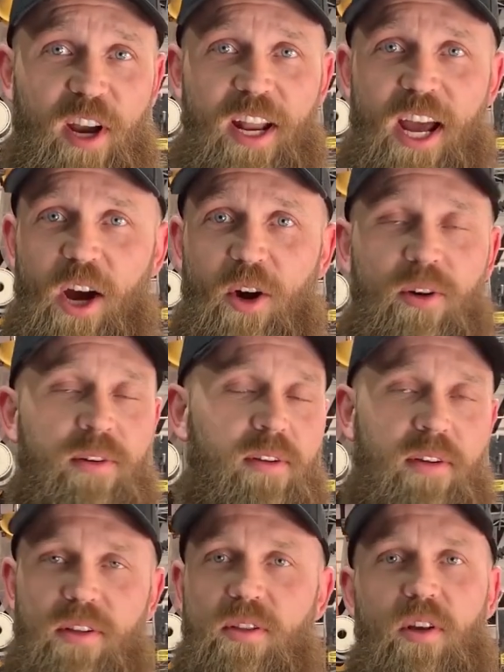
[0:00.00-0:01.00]
right now,
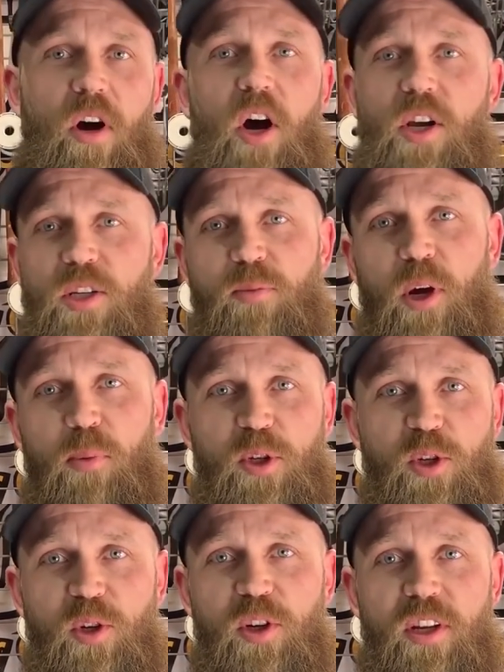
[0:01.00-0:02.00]
awesome
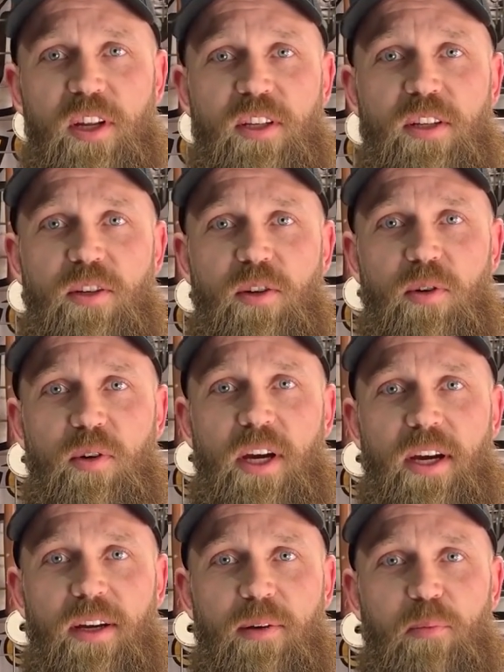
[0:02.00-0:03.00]
opportunity to
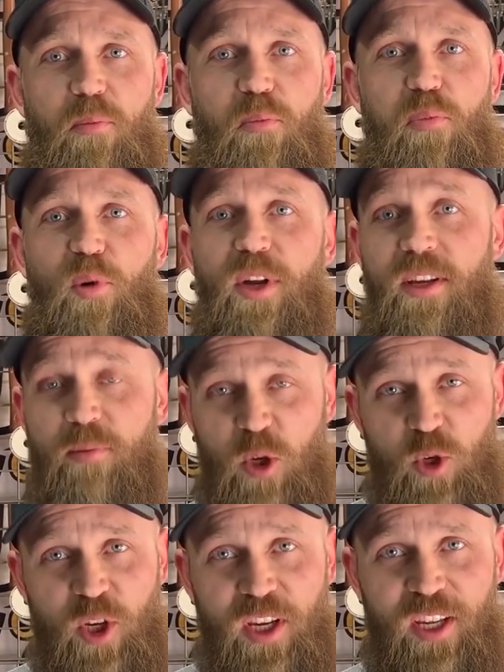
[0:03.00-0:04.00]
uh, bring
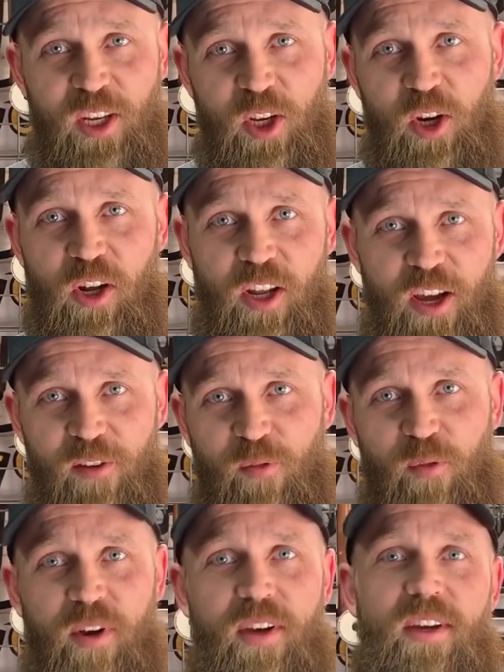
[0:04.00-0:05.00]
music into your
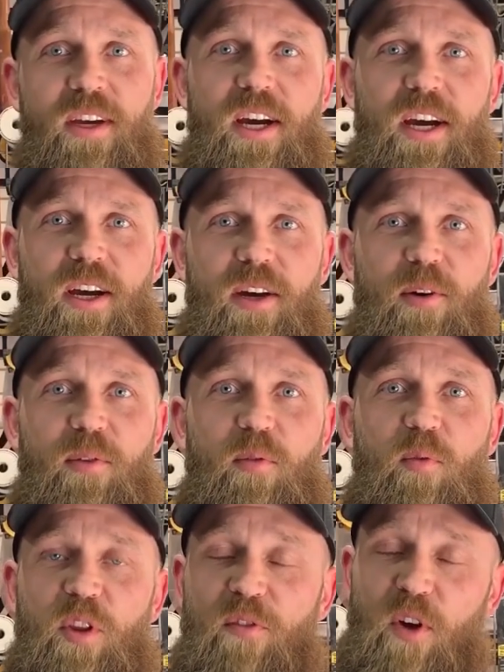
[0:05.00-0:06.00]
life. Uh,
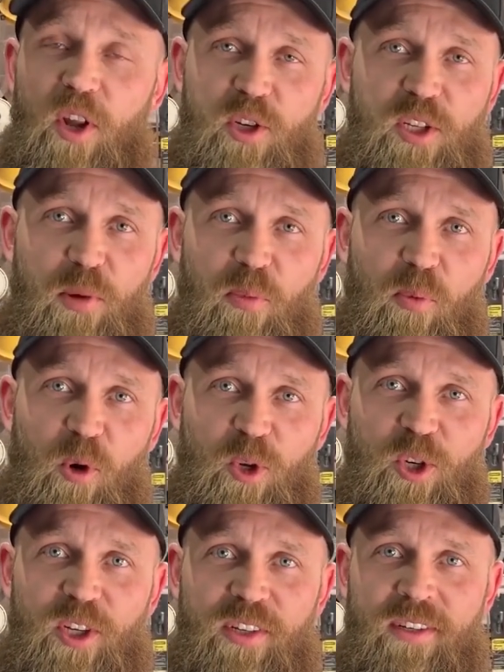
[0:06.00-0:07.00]
with the Father's Day
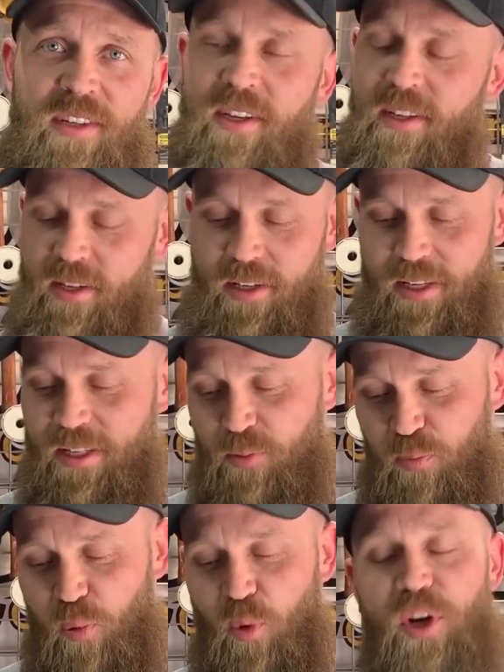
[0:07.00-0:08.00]
promotion, it's
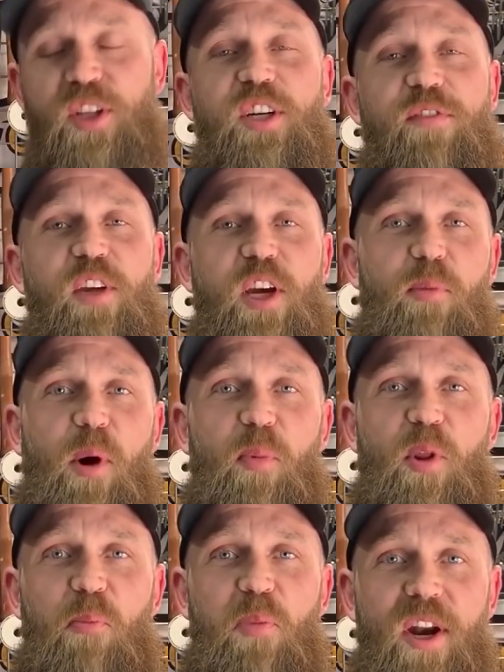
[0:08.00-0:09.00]
pretty tough to come up
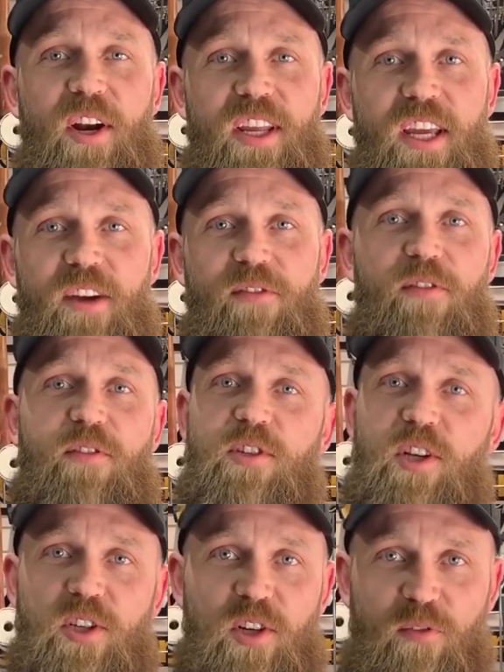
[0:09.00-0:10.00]
with a better gift for
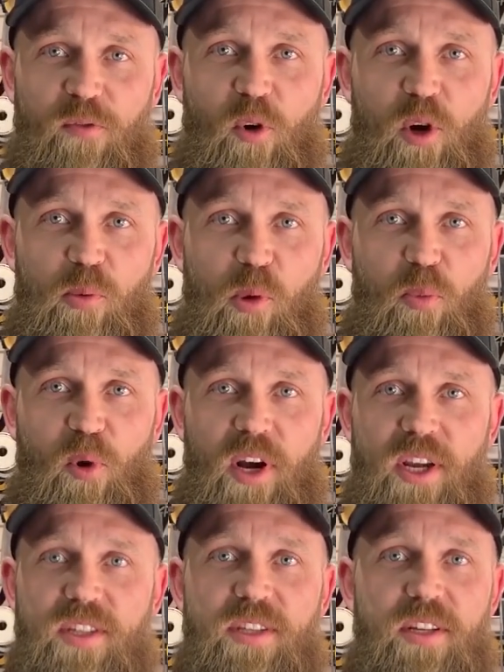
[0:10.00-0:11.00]
such an affordable
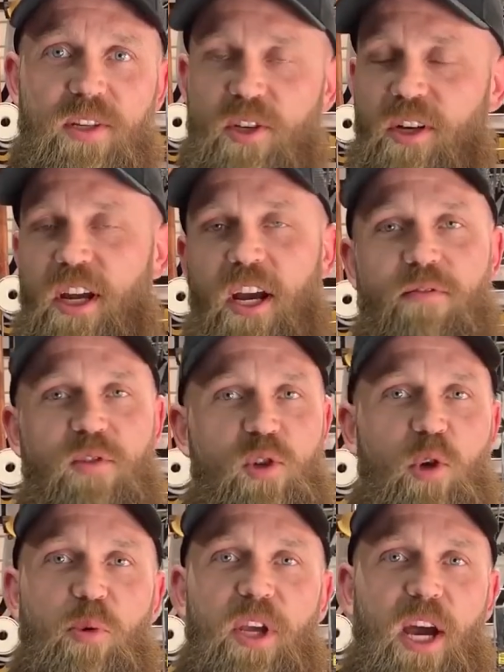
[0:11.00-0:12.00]
price that is going to have
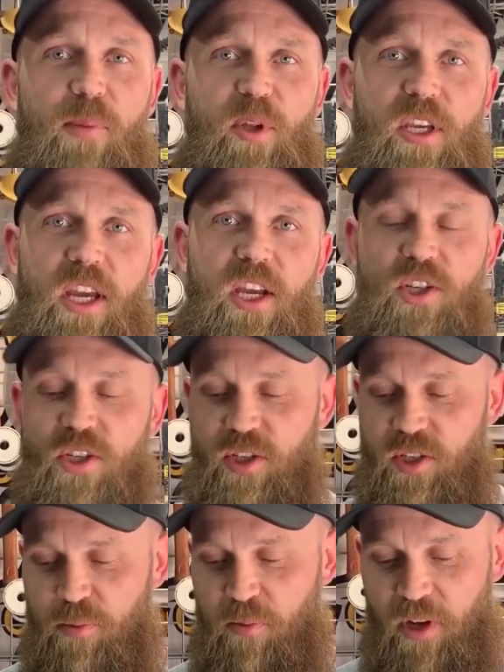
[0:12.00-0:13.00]
so many
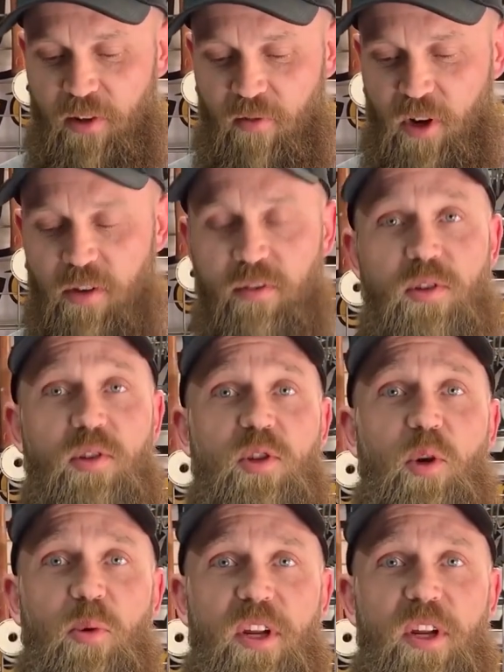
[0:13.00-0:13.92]
applications and be involved in so